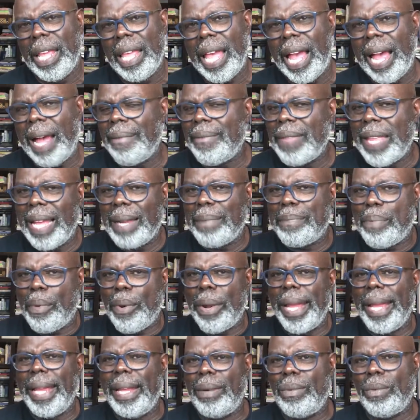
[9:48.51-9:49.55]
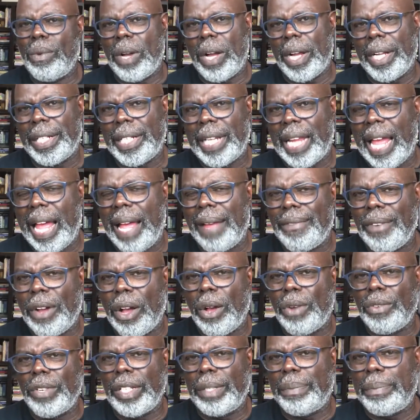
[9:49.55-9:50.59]
I'm not brainwashed. I've
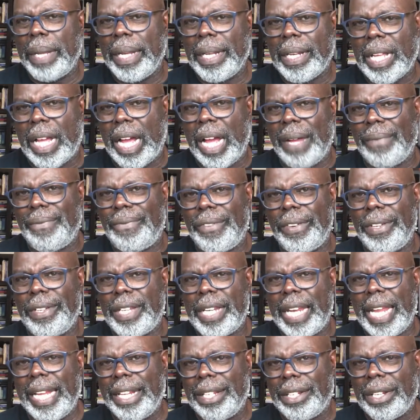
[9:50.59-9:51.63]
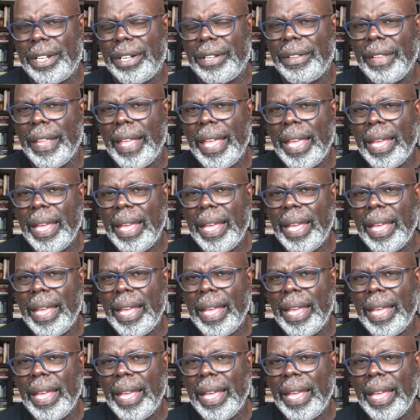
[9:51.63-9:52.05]
always been confrontational.